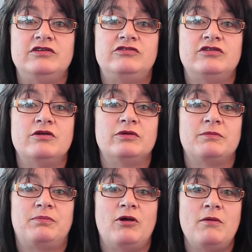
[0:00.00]
need to know what
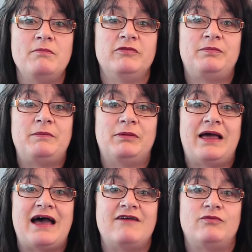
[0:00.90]
the problems people
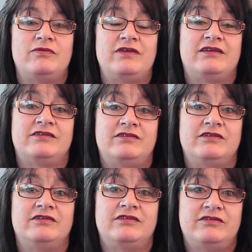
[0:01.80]
have with the
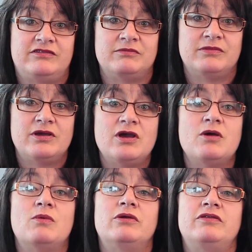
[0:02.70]
existing system.
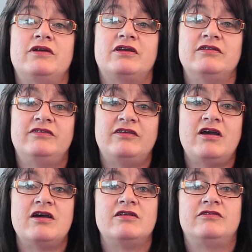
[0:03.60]
What are their
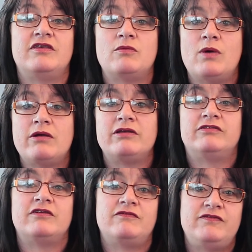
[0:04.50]
concerns, their
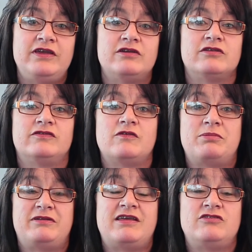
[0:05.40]
worries, their fears for
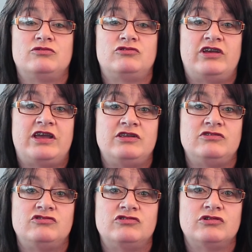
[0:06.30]
potential change?
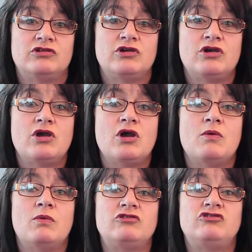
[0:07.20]

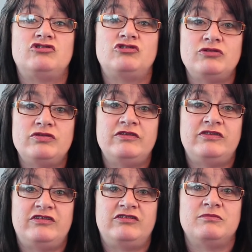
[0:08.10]
What should the
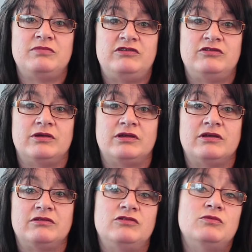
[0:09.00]
system be doing?
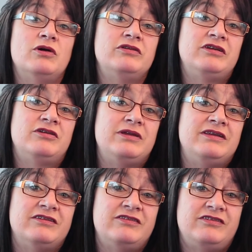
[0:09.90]
To what
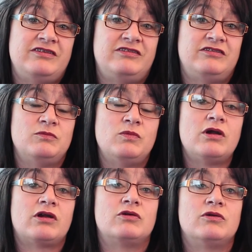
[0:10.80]
degree does the system
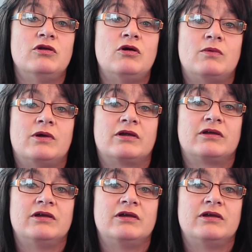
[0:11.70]
work or not work?